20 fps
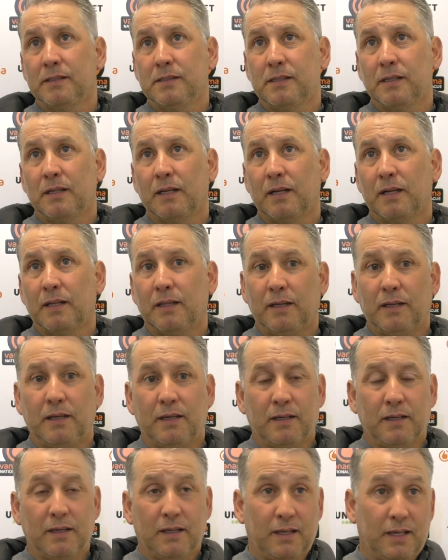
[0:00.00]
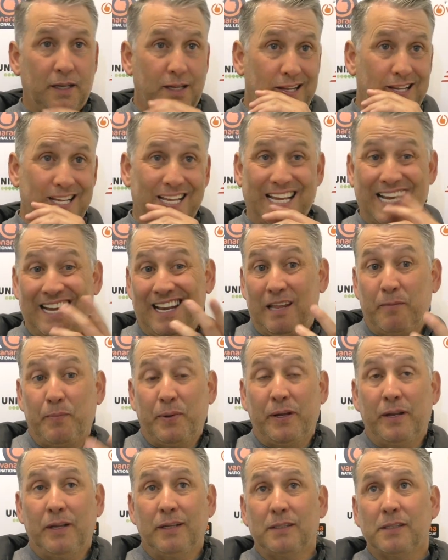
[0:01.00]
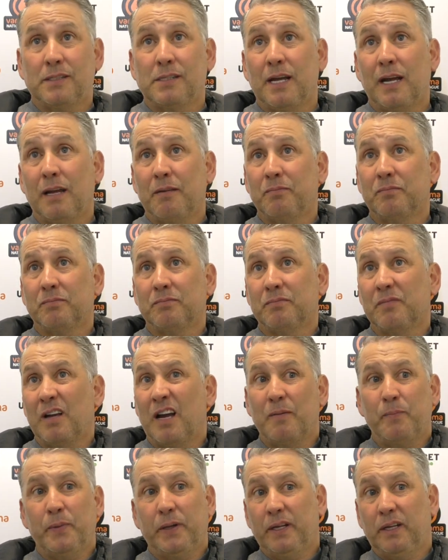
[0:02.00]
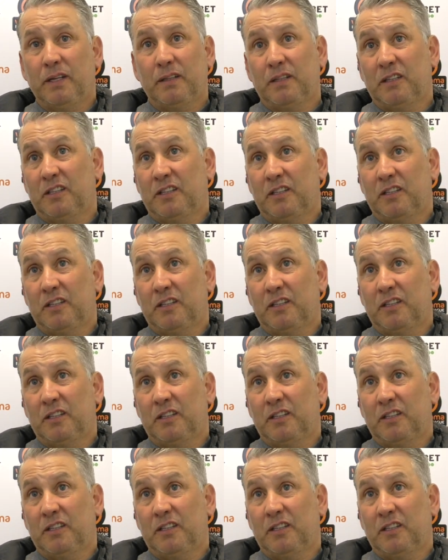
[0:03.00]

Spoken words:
I think any period of time I've been here,